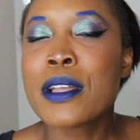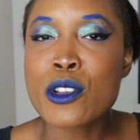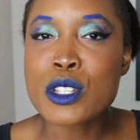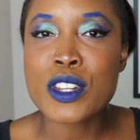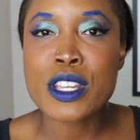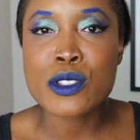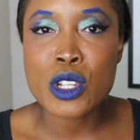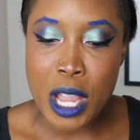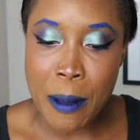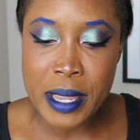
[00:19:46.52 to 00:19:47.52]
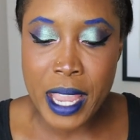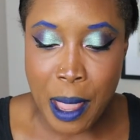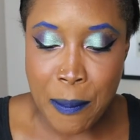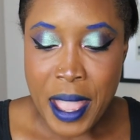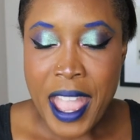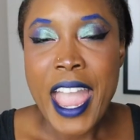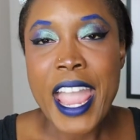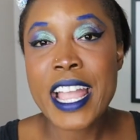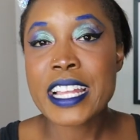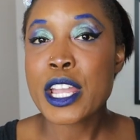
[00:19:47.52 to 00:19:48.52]
but those videos are coming up
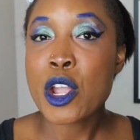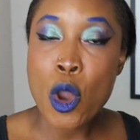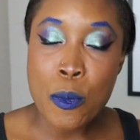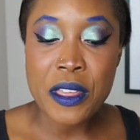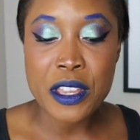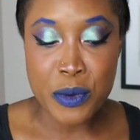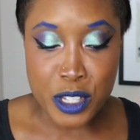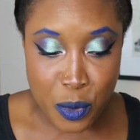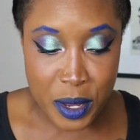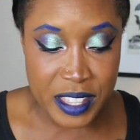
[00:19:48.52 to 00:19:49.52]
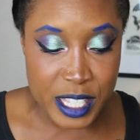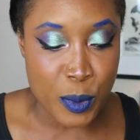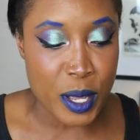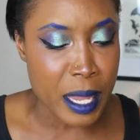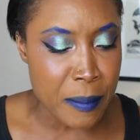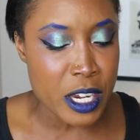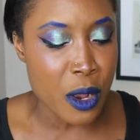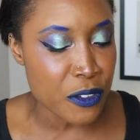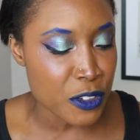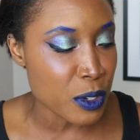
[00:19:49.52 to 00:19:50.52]
and I hope that you enjoyed this one. Let me
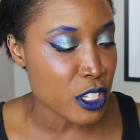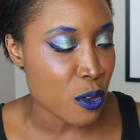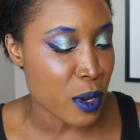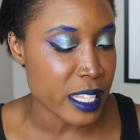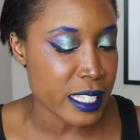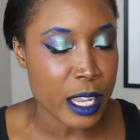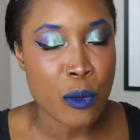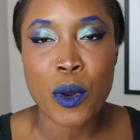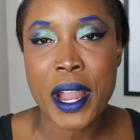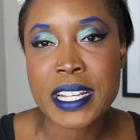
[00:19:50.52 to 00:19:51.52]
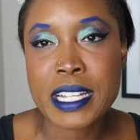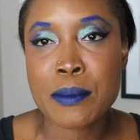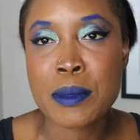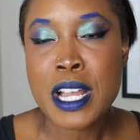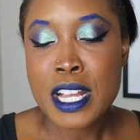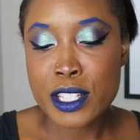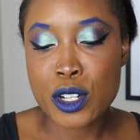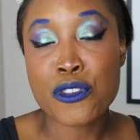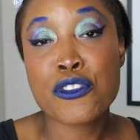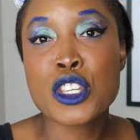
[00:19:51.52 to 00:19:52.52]
know if you enjoyed these like random
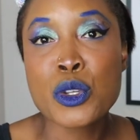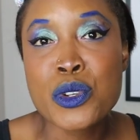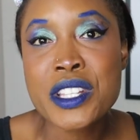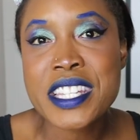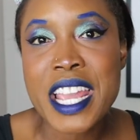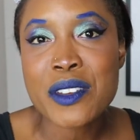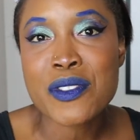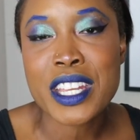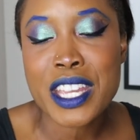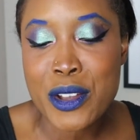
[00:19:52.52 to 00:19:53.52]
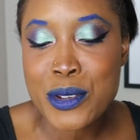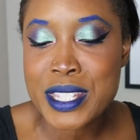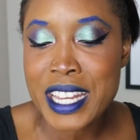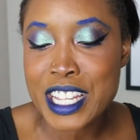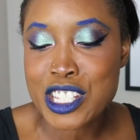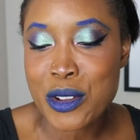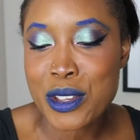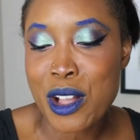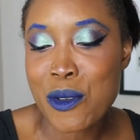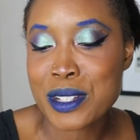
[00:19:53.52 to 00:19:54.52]
little fugue state videos that I show
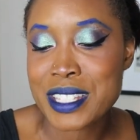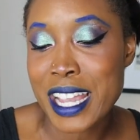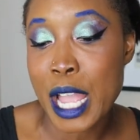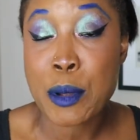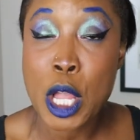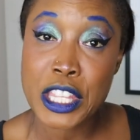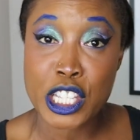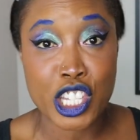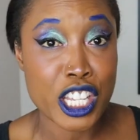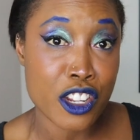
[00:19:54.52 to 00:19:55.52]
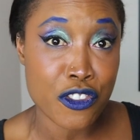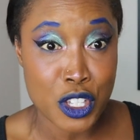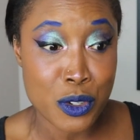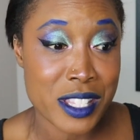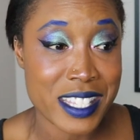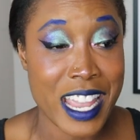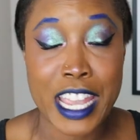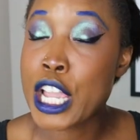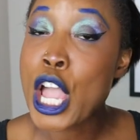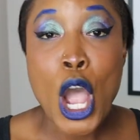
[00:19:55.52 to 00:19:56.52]
y'all where it's like, I bought this shit in a fugue
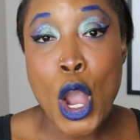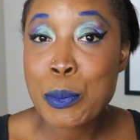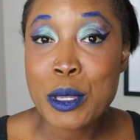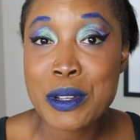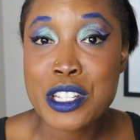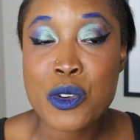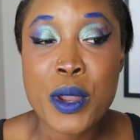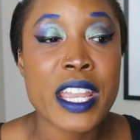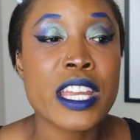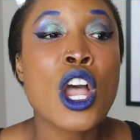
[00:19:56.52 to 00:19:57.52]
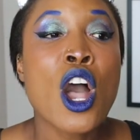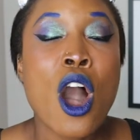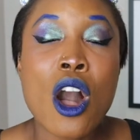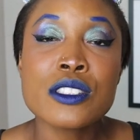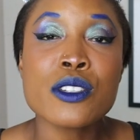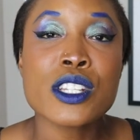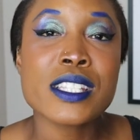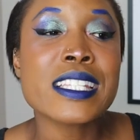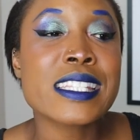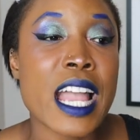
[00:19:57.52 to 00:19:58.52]
state. Hope you enjoy it. Also,
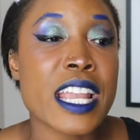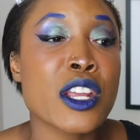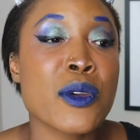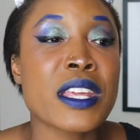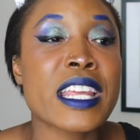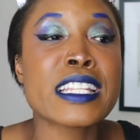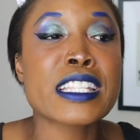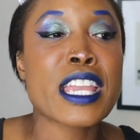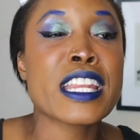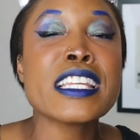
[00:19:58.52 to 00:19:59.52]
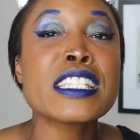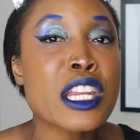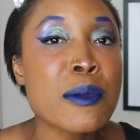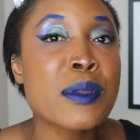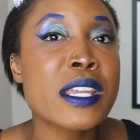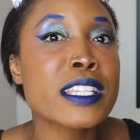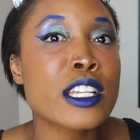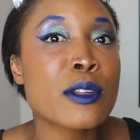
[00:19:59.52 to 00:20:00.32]
just a side note that it, it is gonna be a